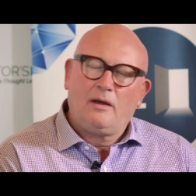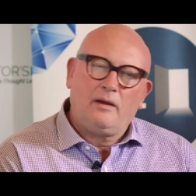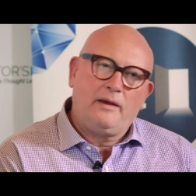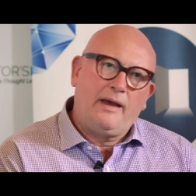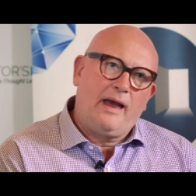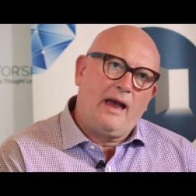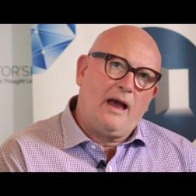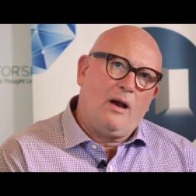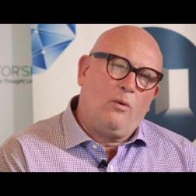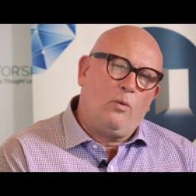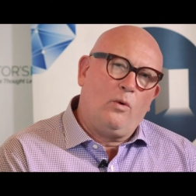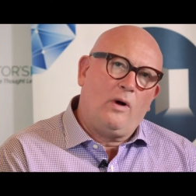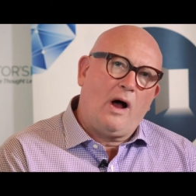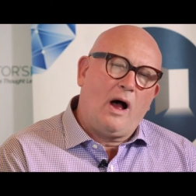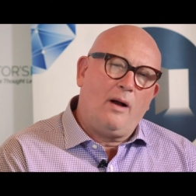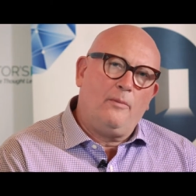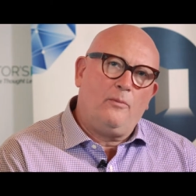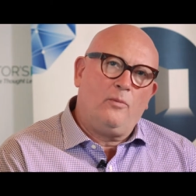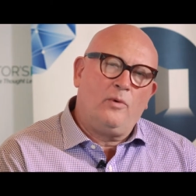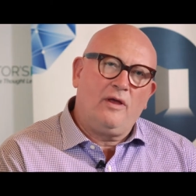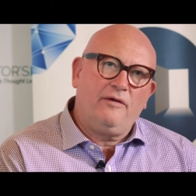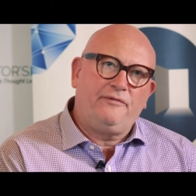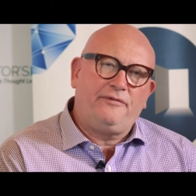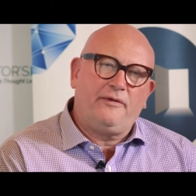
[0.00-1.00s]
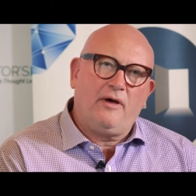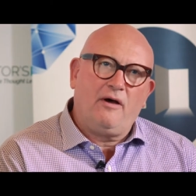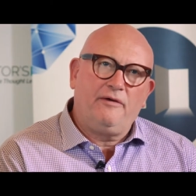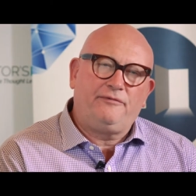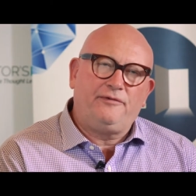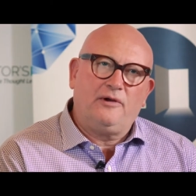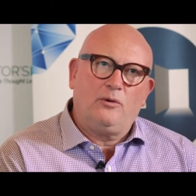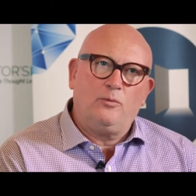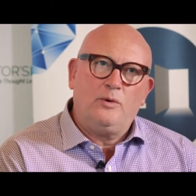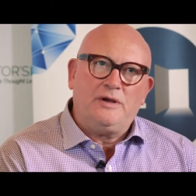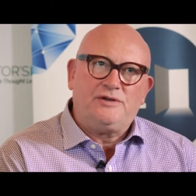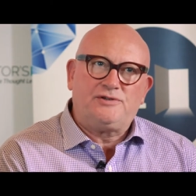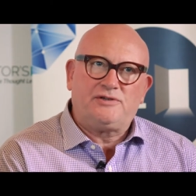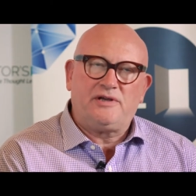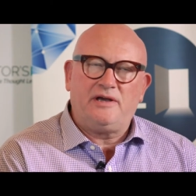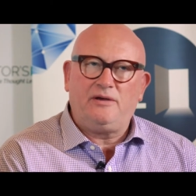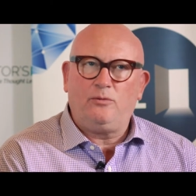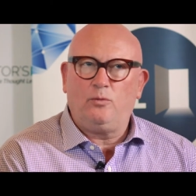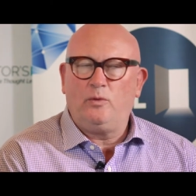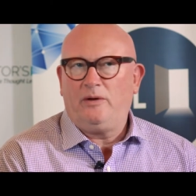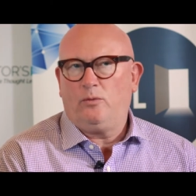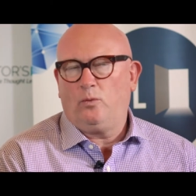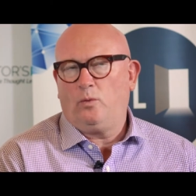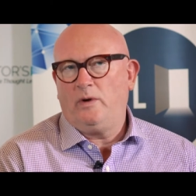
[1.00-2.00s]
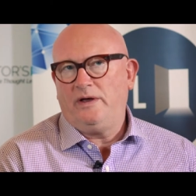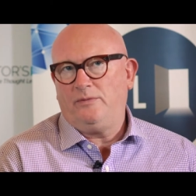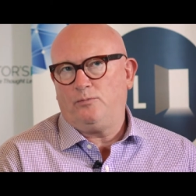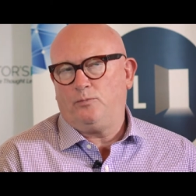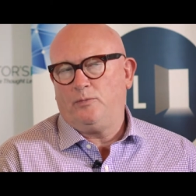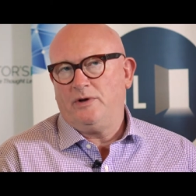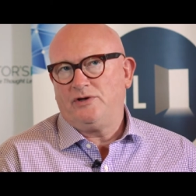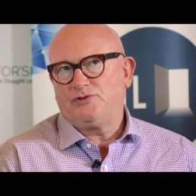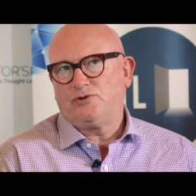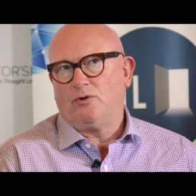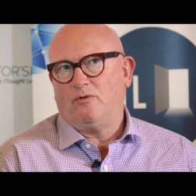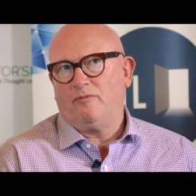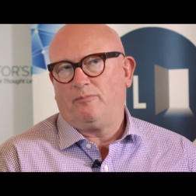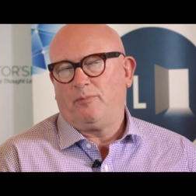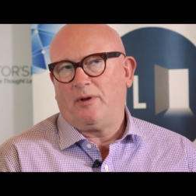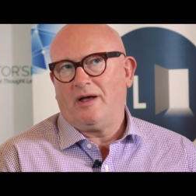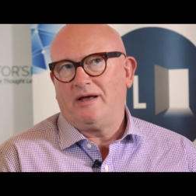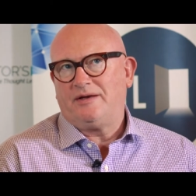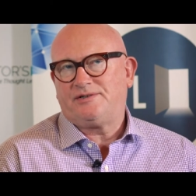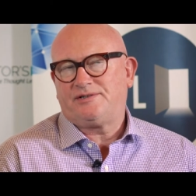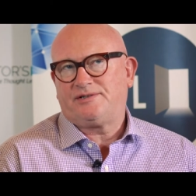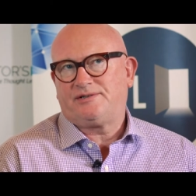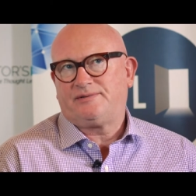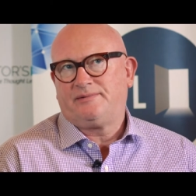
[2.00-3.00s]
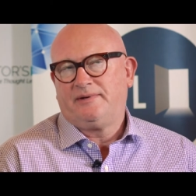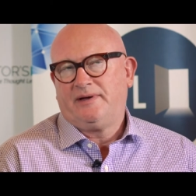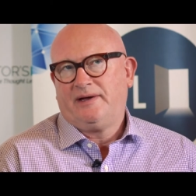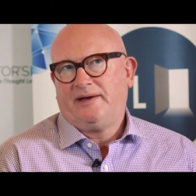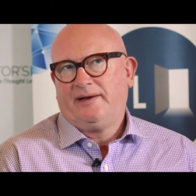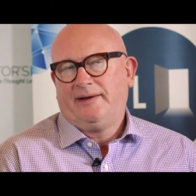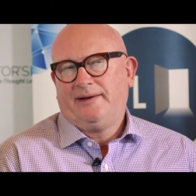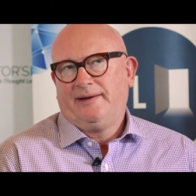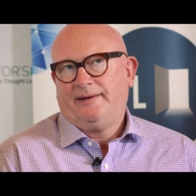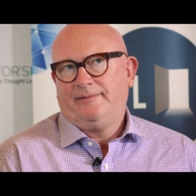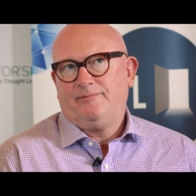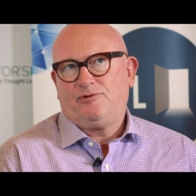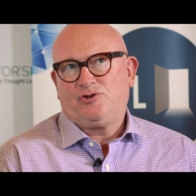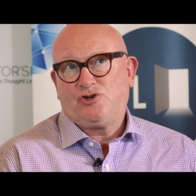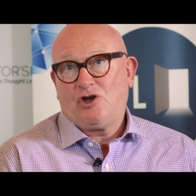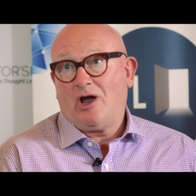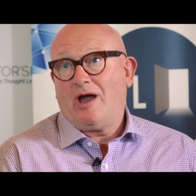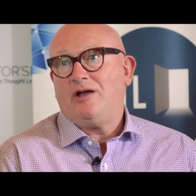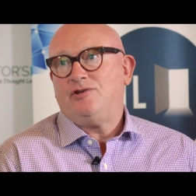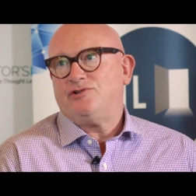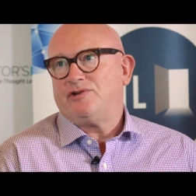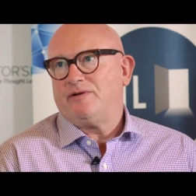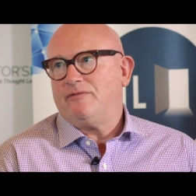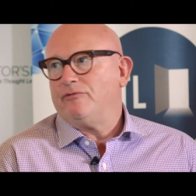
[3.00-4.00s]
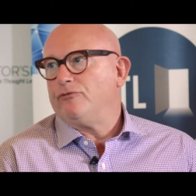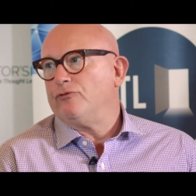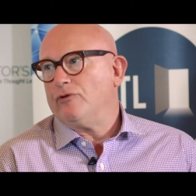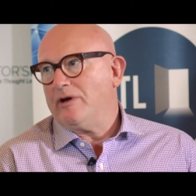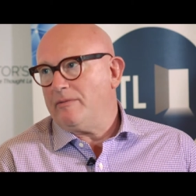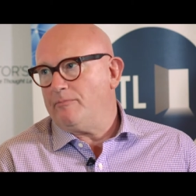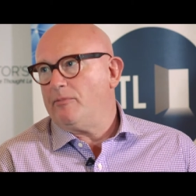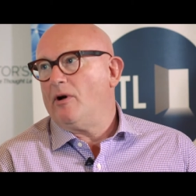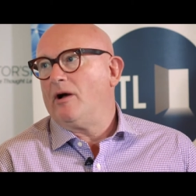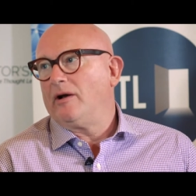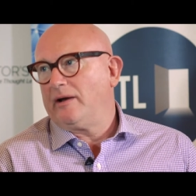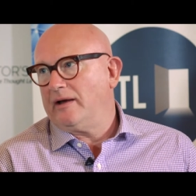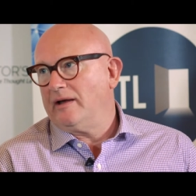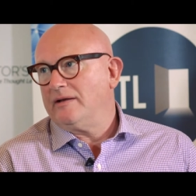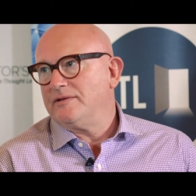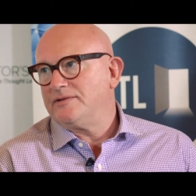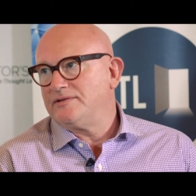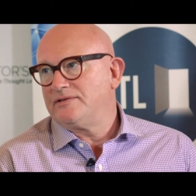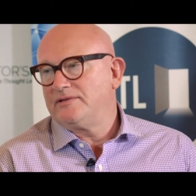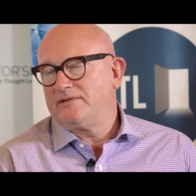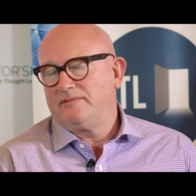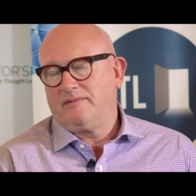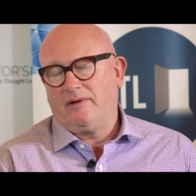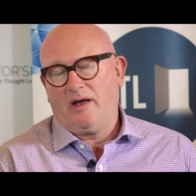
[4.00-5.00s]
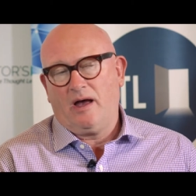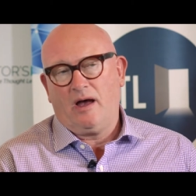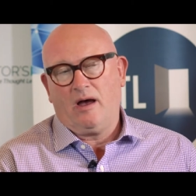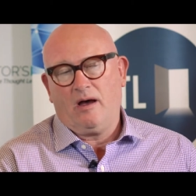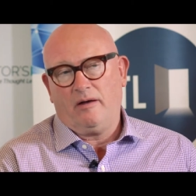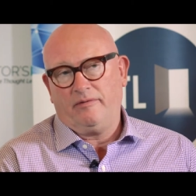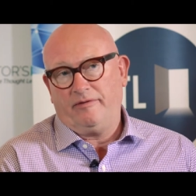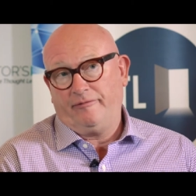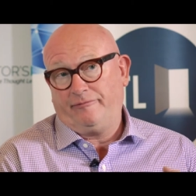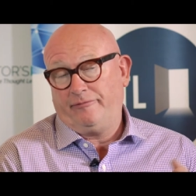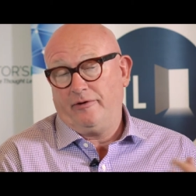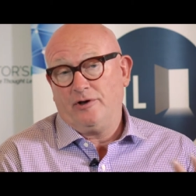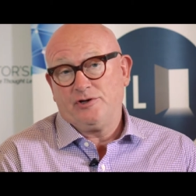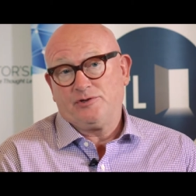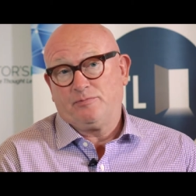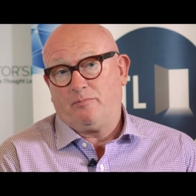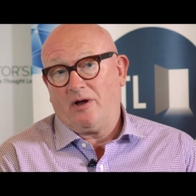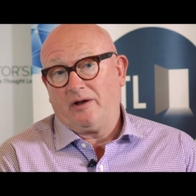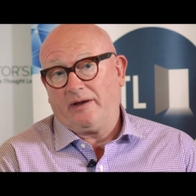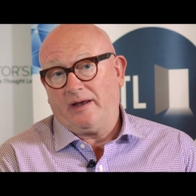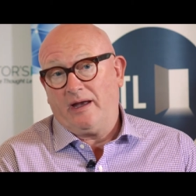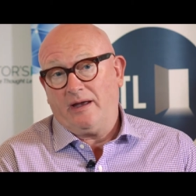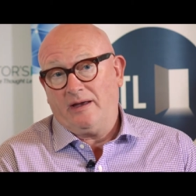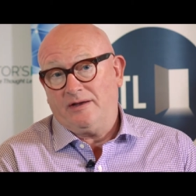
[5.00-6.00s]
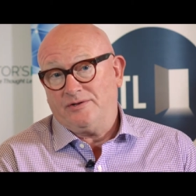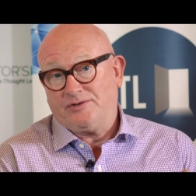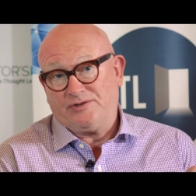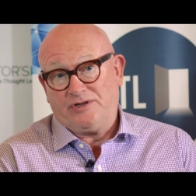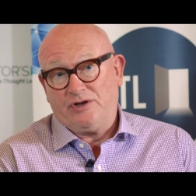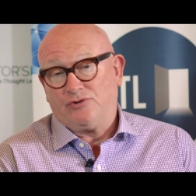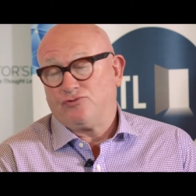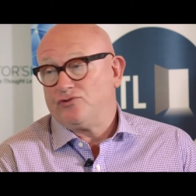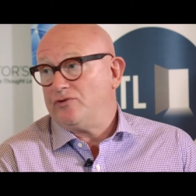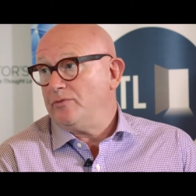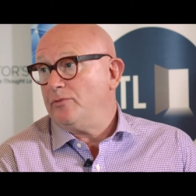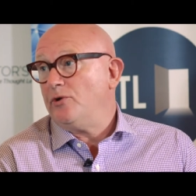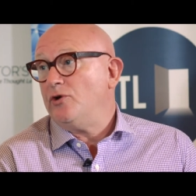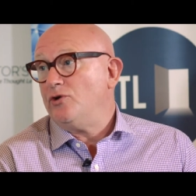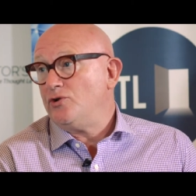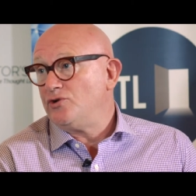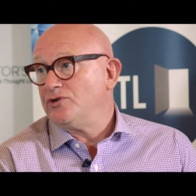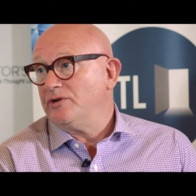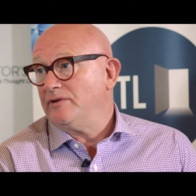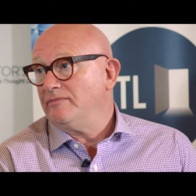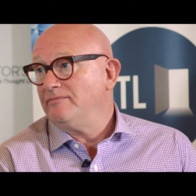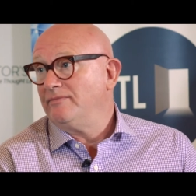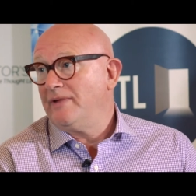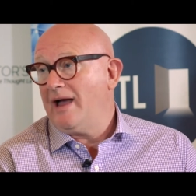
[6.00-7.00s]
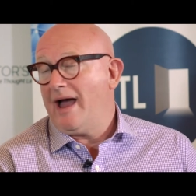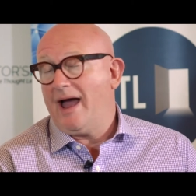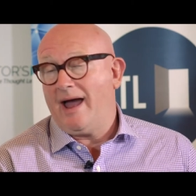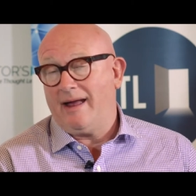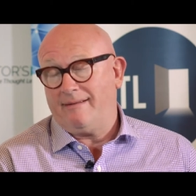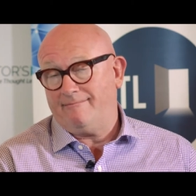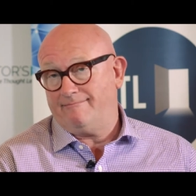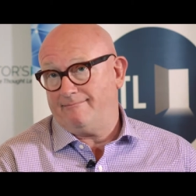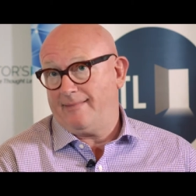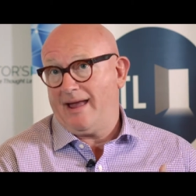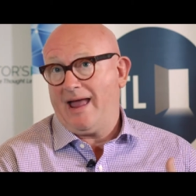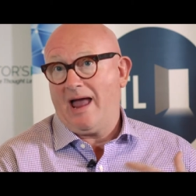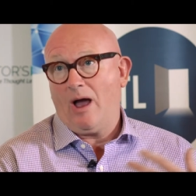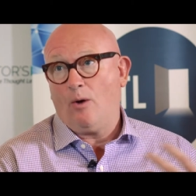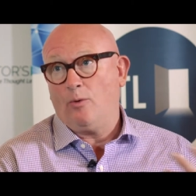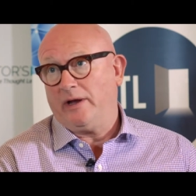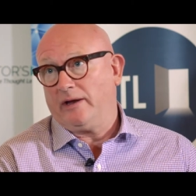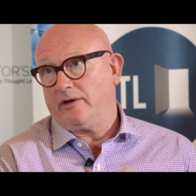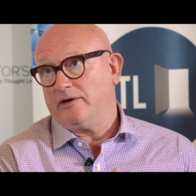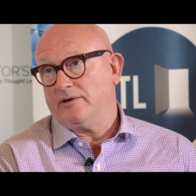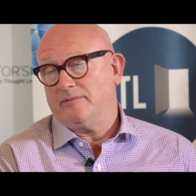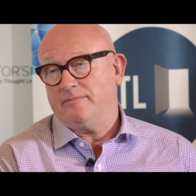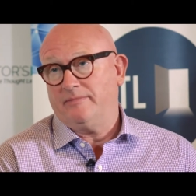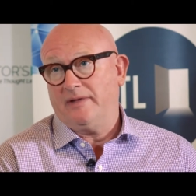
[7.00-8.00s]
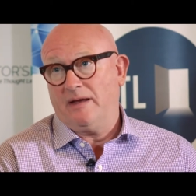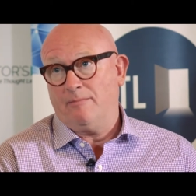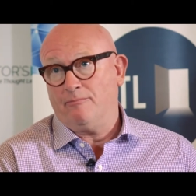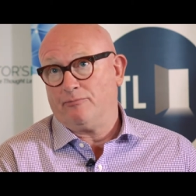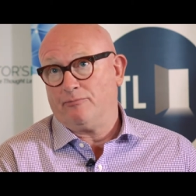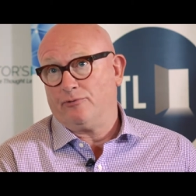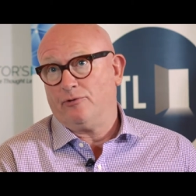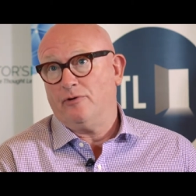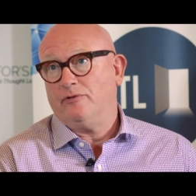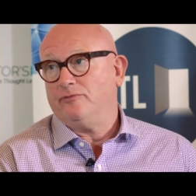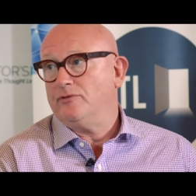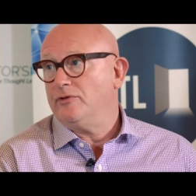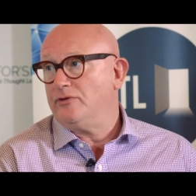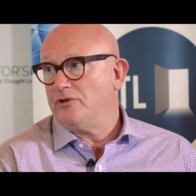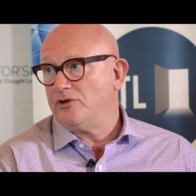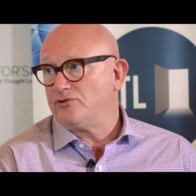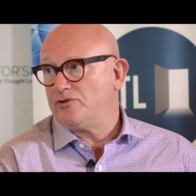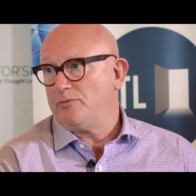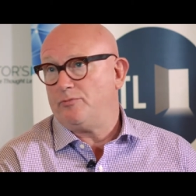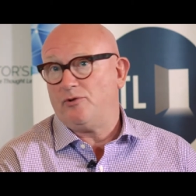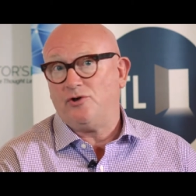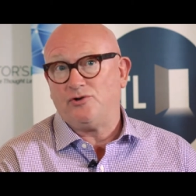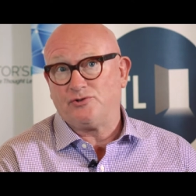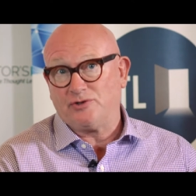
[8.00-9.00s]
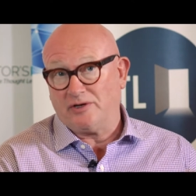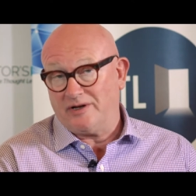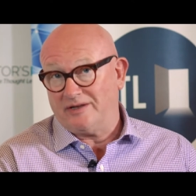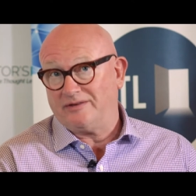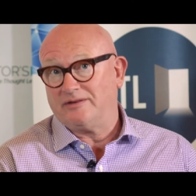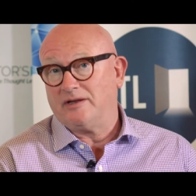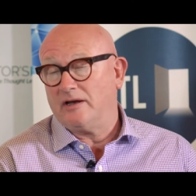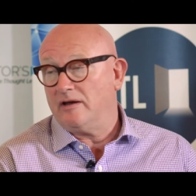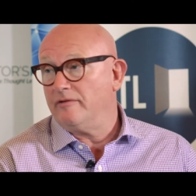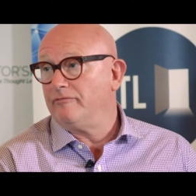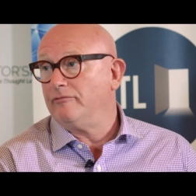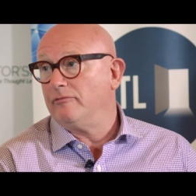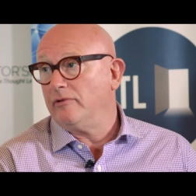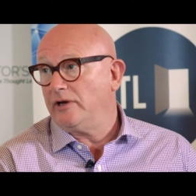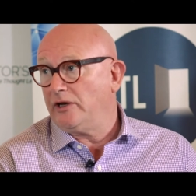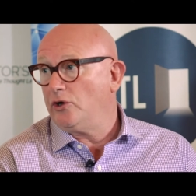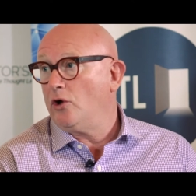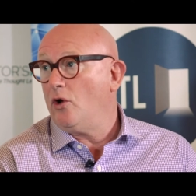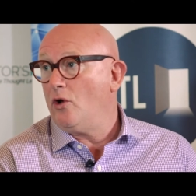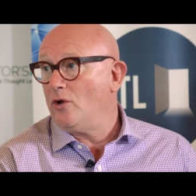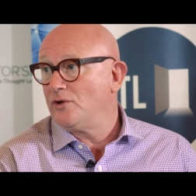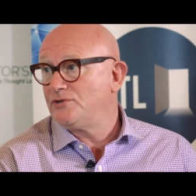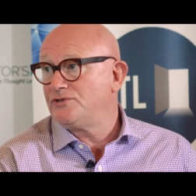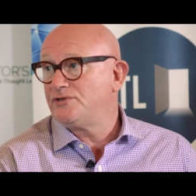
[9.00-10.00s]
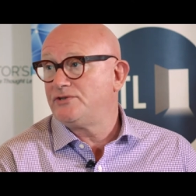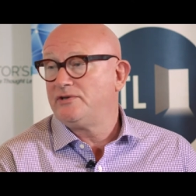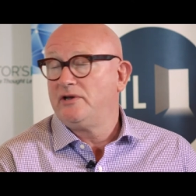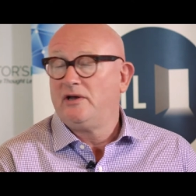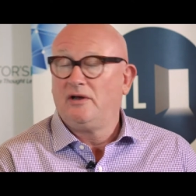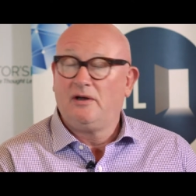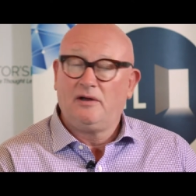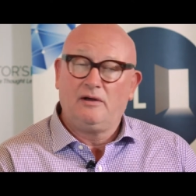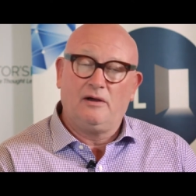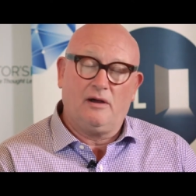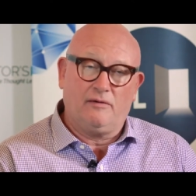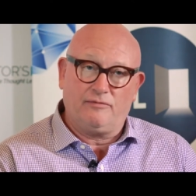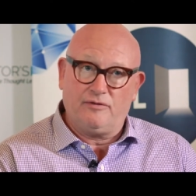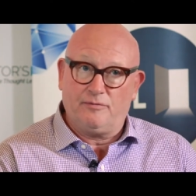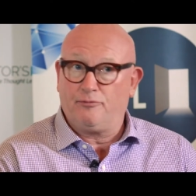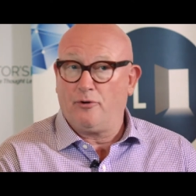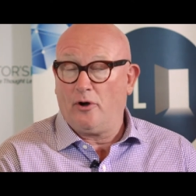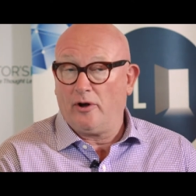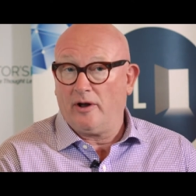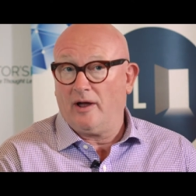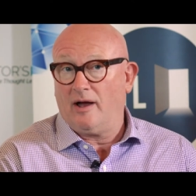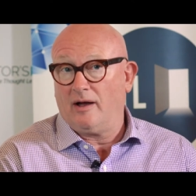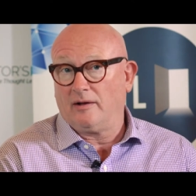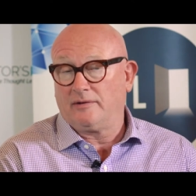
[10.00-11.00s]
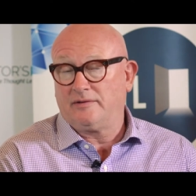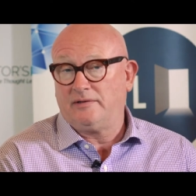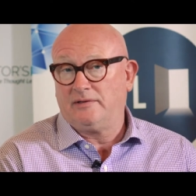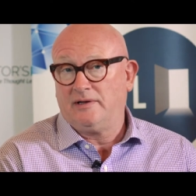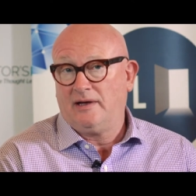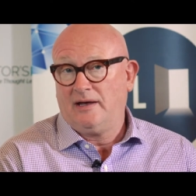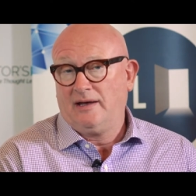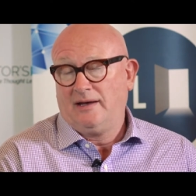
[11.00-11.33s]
Yeah, I think we sort of place change in three buckets. The first bucket is distribution and how we can improve the distribution and delivery cost of the product.